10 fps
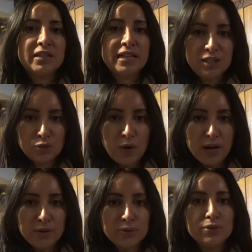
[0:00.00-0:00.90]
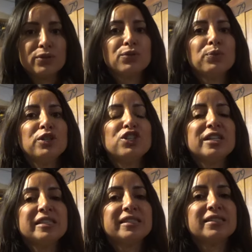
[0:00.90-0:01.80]
Israel, which
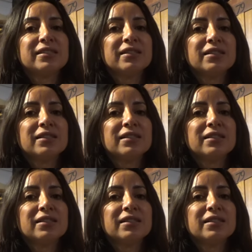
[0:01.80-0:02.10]
is